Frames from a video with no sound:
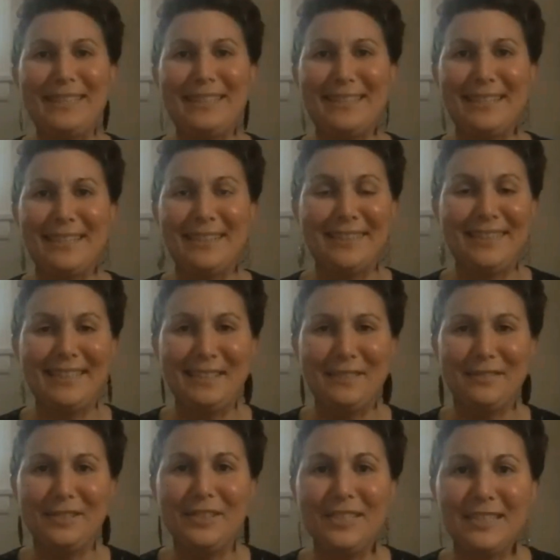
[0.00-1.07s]
not aligned, if
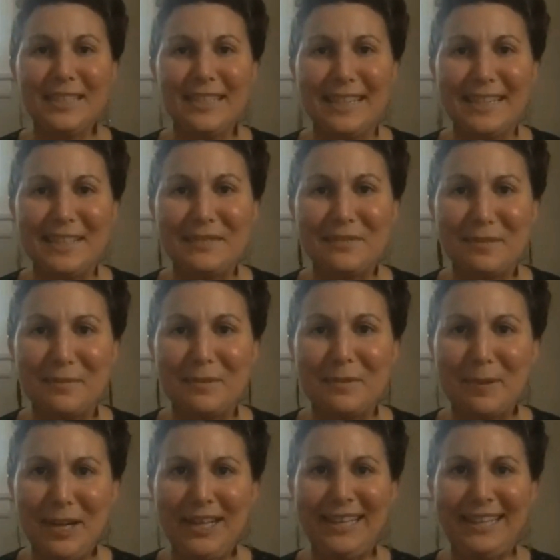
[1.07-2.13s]
you're disconnected from your
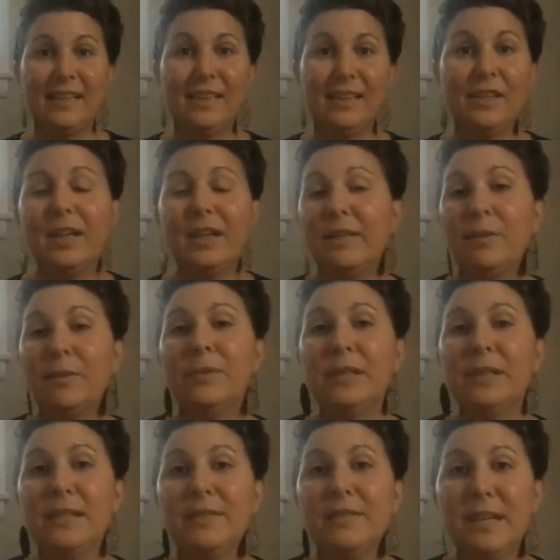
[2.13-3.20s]
body, you're going to have a really
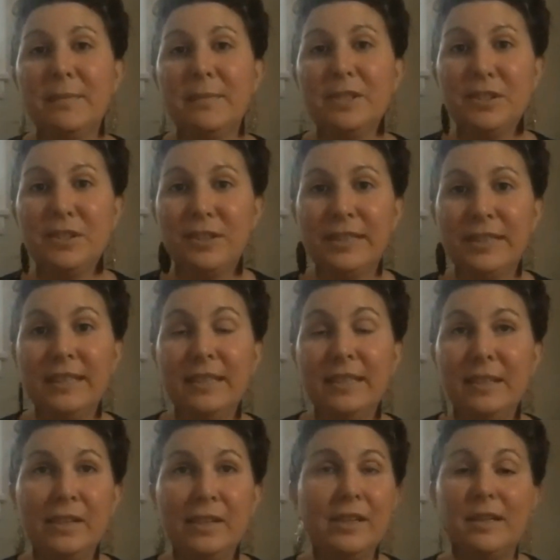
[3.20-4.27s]
tough time discerning.
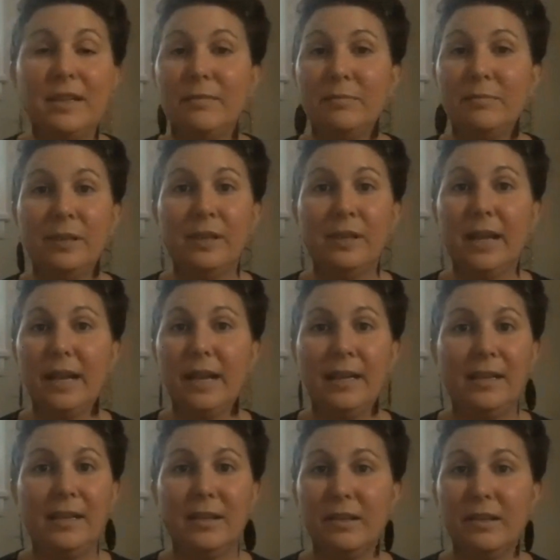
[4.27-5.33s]
And you're going to feel
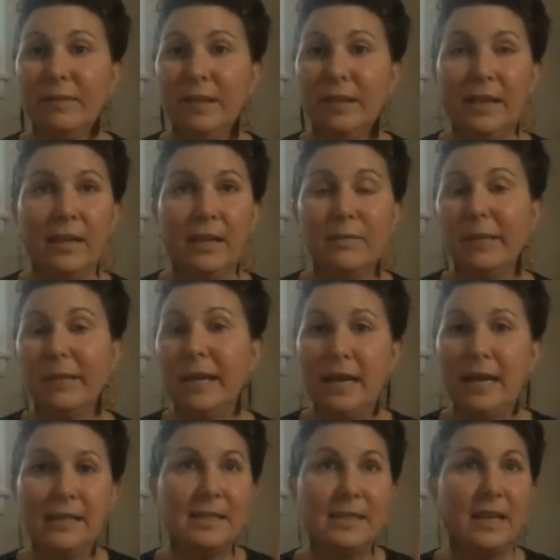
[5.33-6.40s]
like, oh my
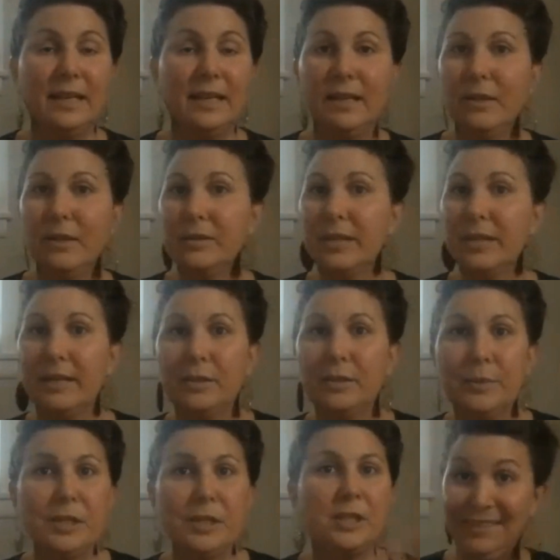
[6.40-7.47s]
God, is that ego? Is that
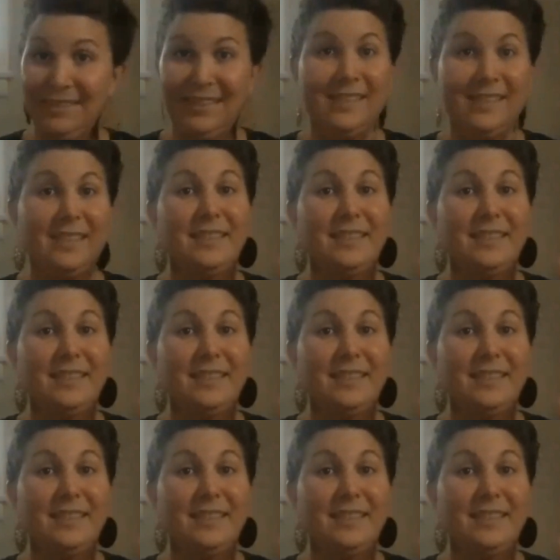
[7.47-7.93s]
intuition? Is it